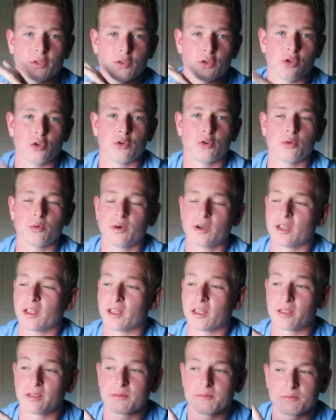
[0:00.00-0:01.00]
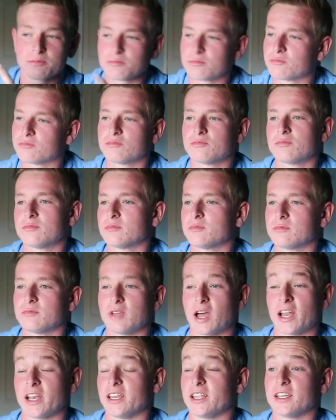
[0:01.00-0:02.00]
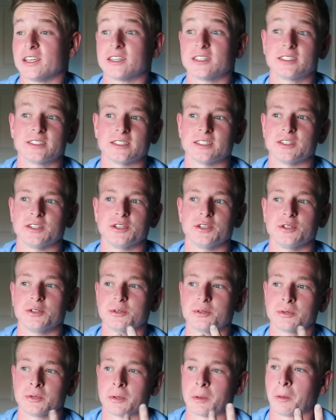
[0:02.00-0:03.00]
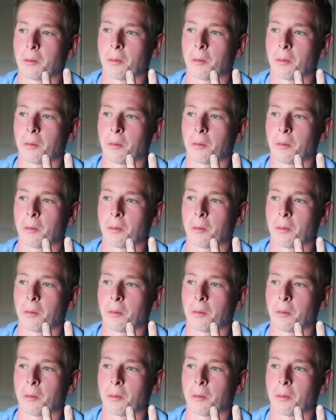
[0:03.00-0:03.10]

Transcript: new ideas and new